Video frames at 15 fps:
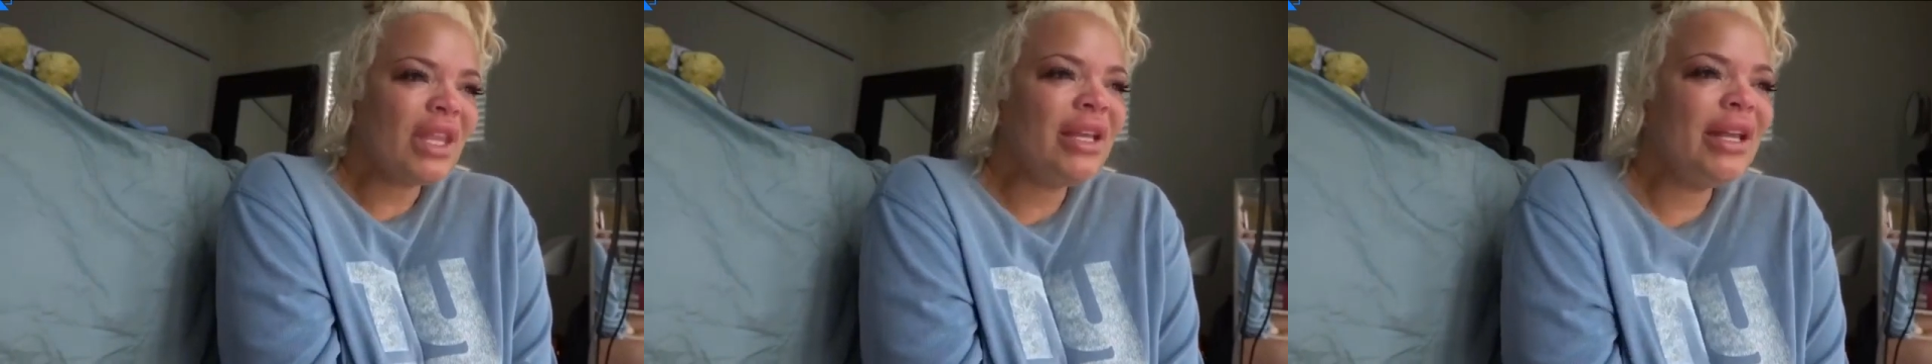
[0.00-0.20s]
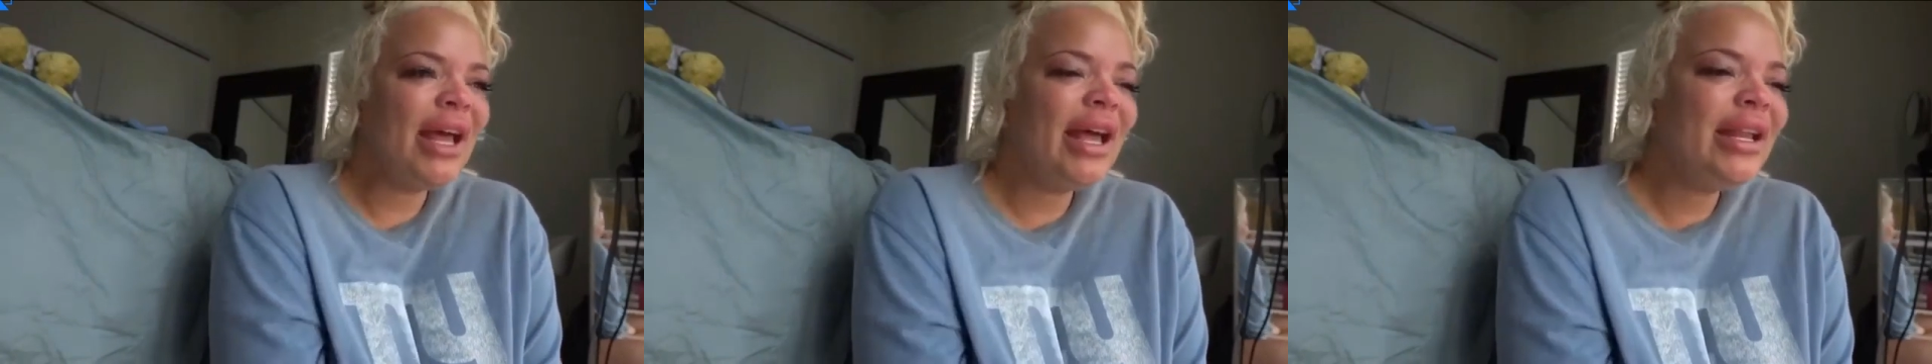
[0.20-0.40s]

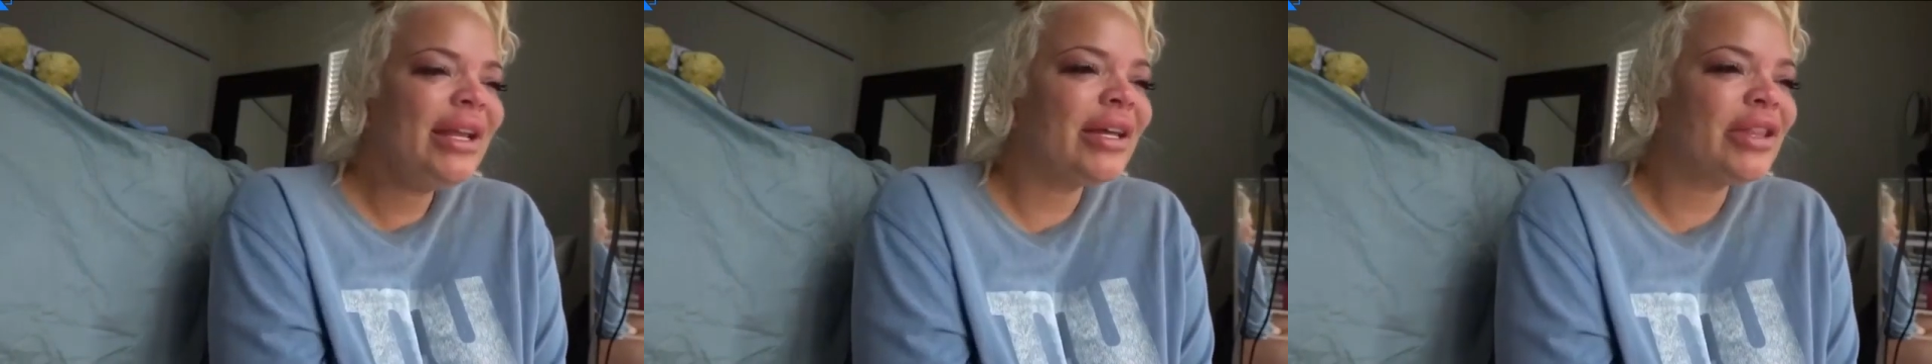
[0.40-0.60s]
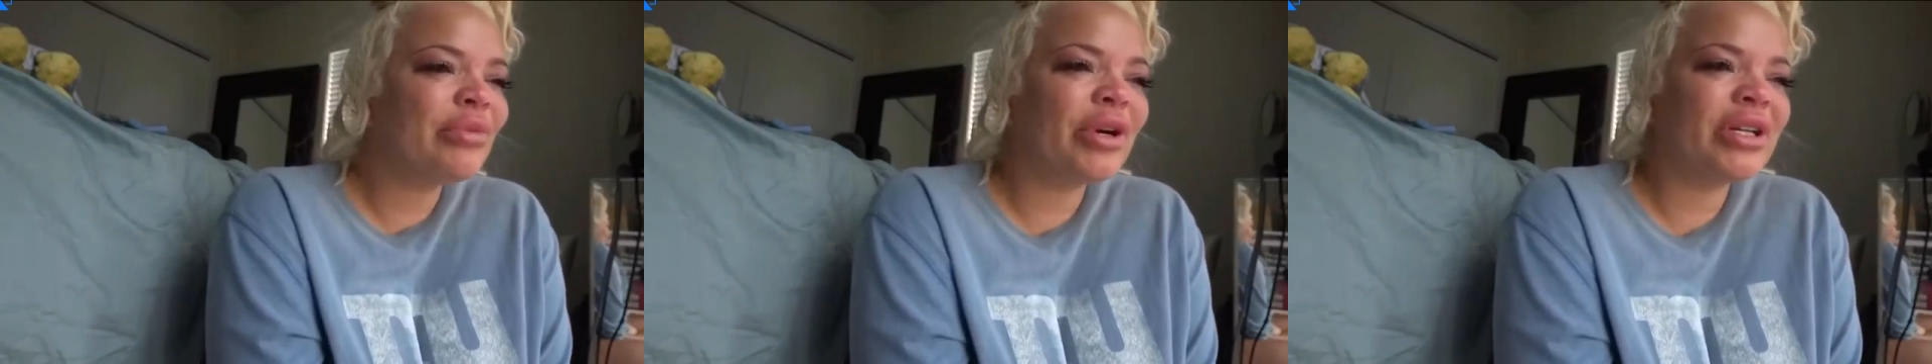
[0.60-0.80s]
And
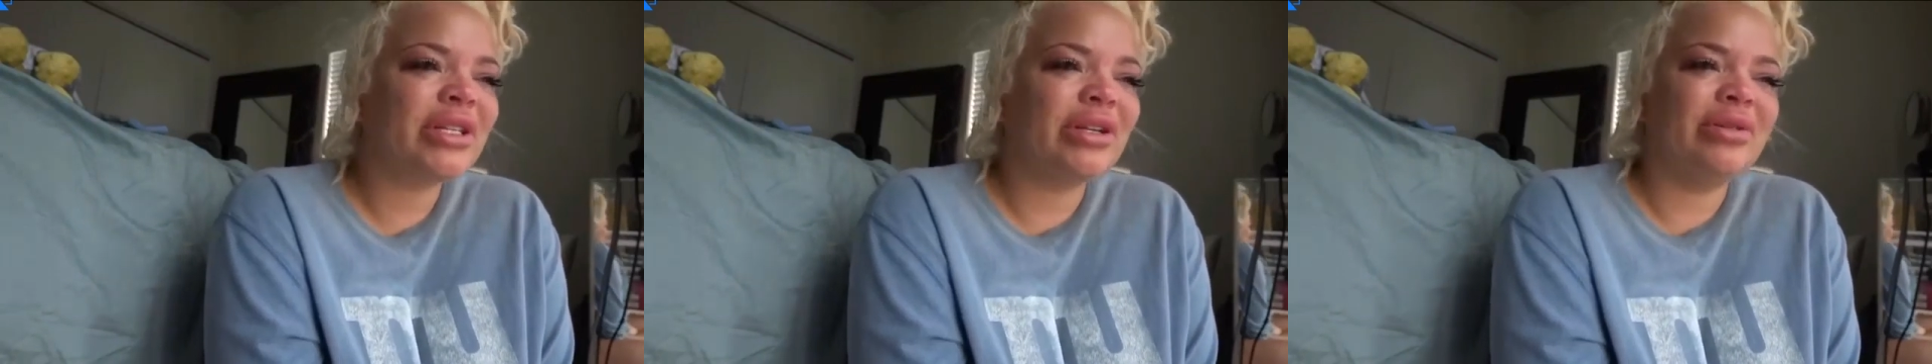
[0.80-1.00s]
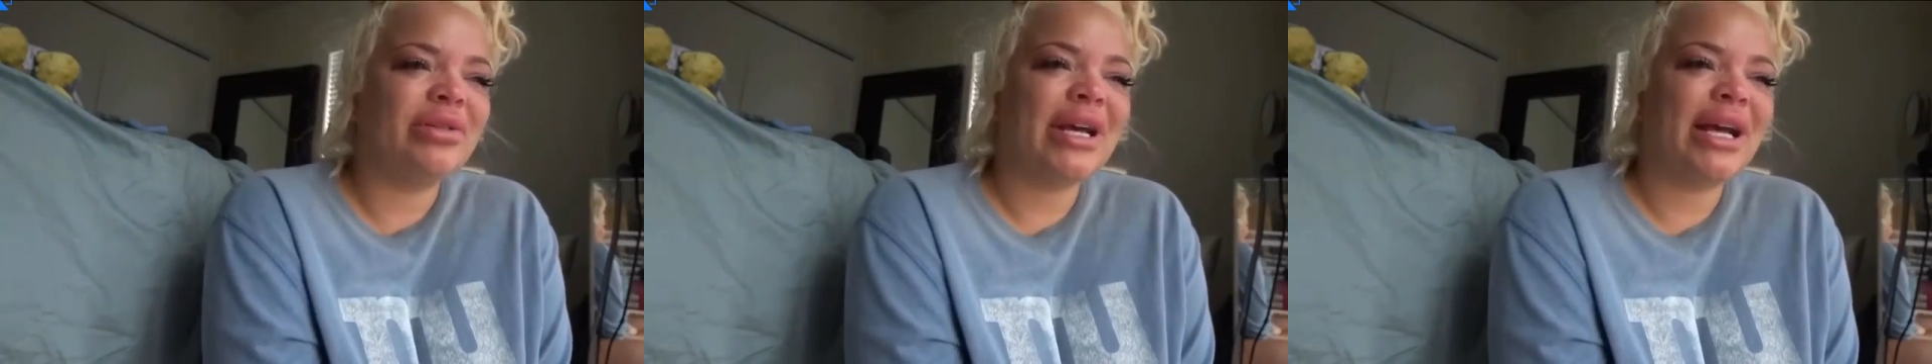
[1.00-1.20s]
any other
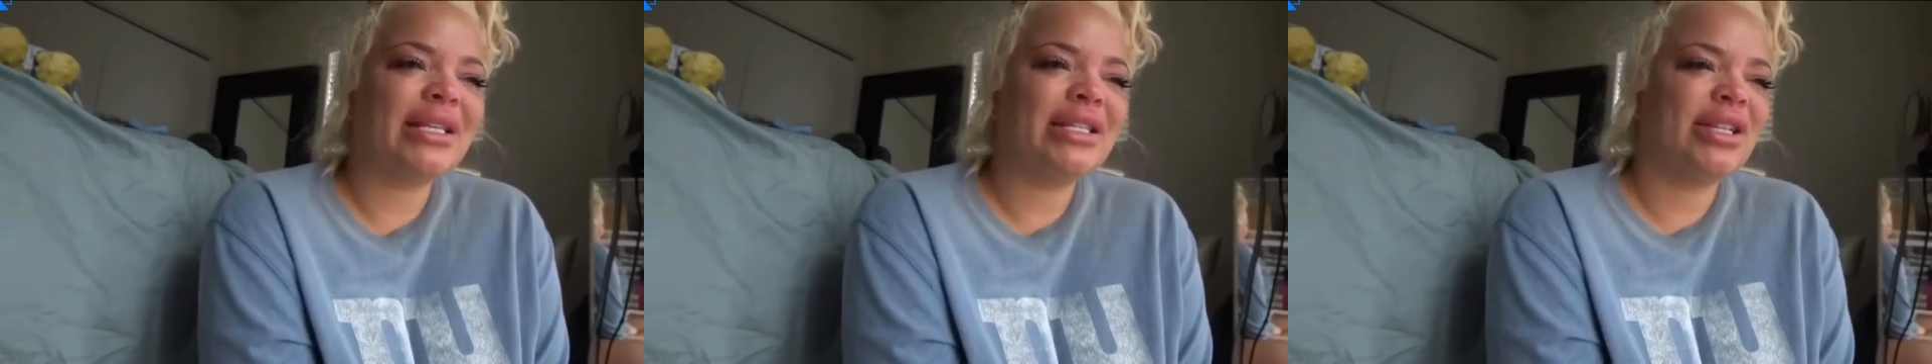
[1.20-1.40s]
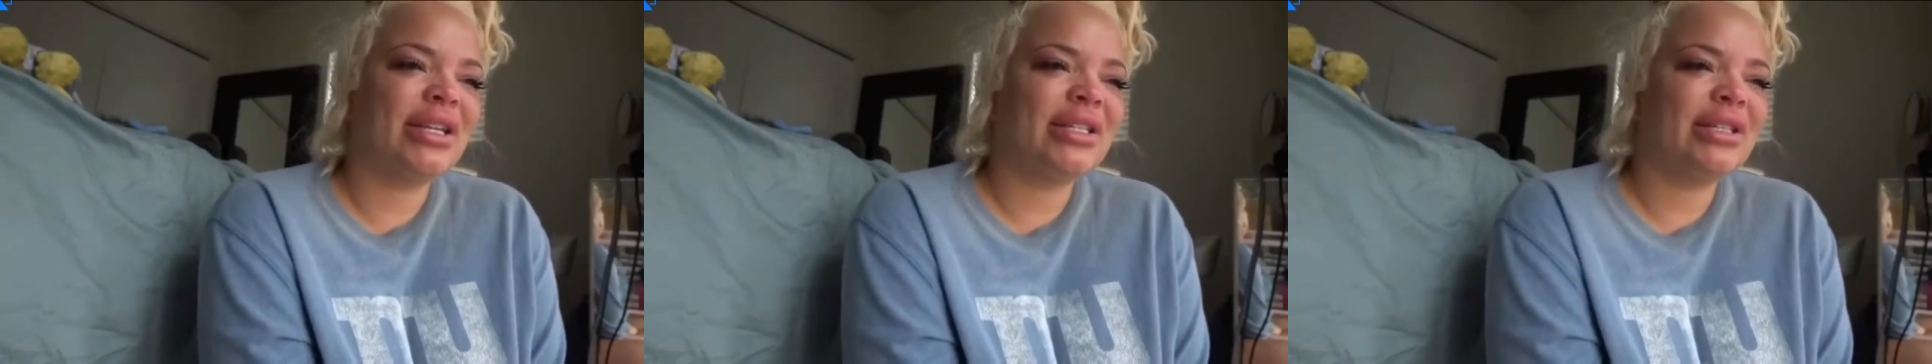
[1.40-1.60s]
person who's
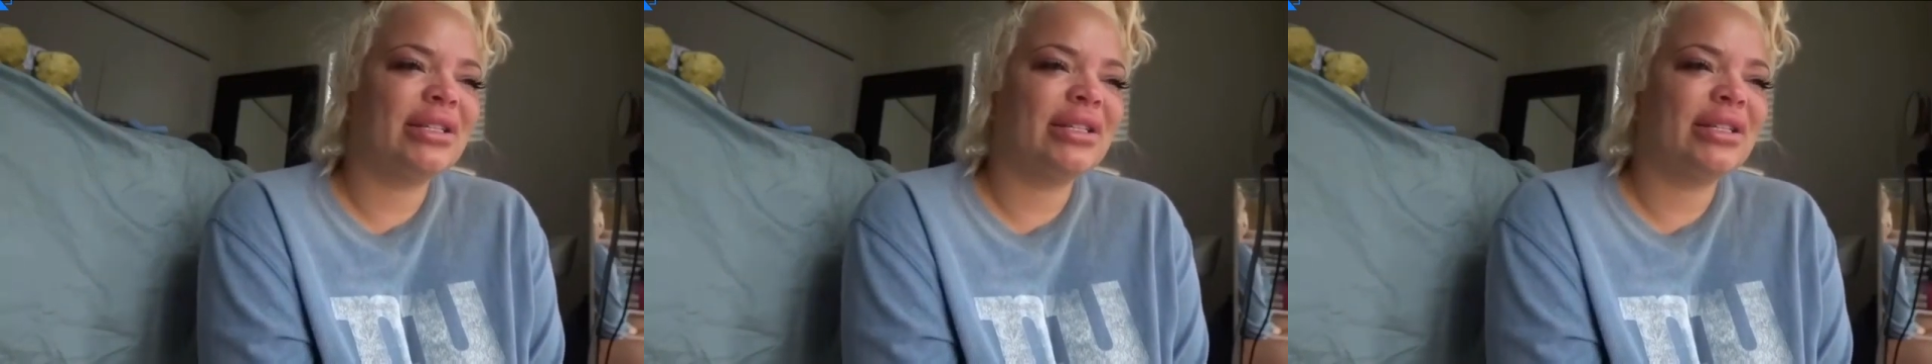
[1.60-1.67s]
asked